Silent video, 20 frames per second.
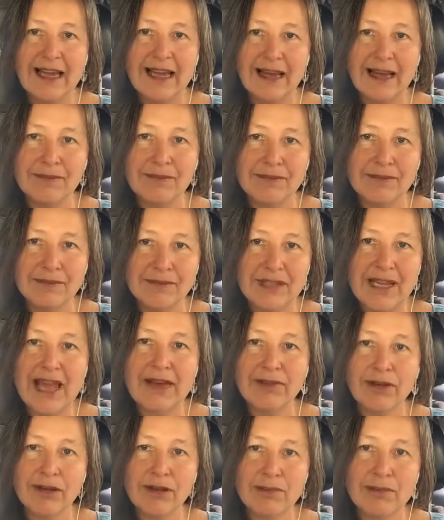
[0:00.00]

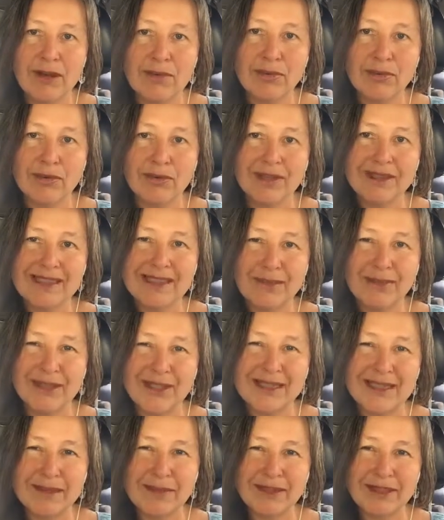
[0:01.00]
have a look at my book,
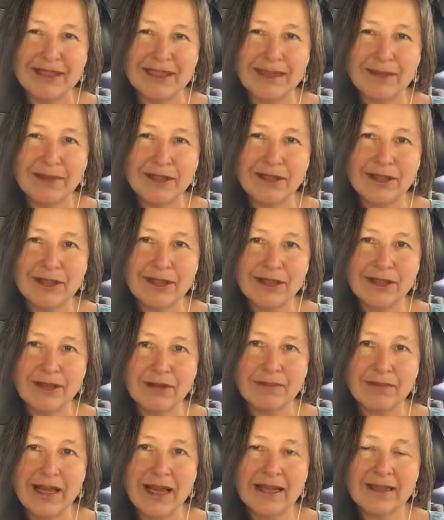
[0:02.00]

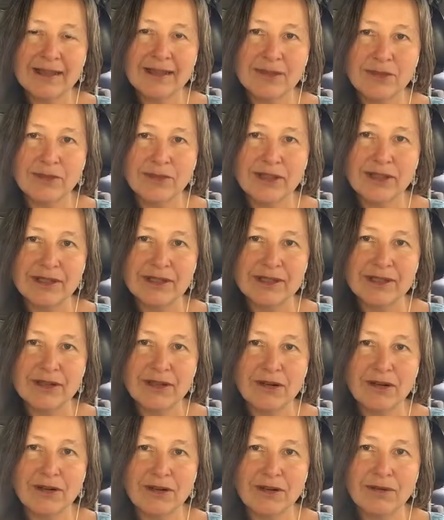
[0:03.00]

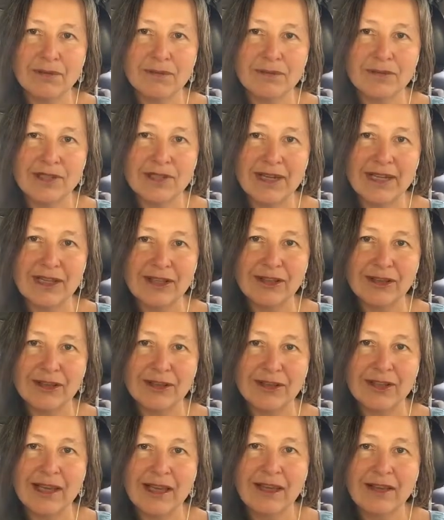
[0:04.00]

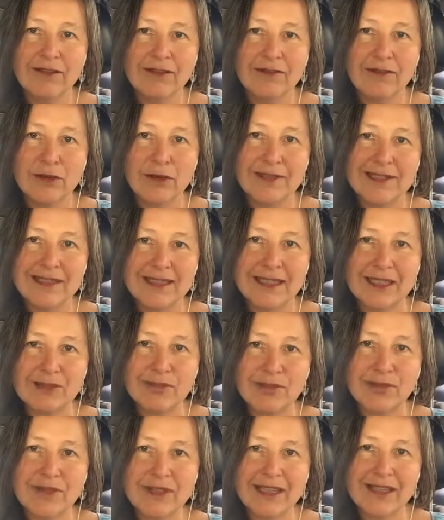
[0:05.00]

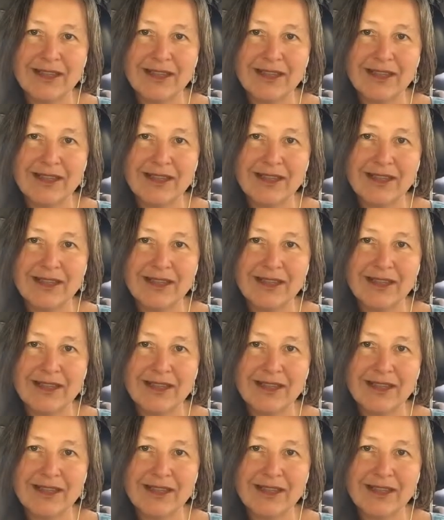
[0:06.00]
www.balancehormones.com.au/book,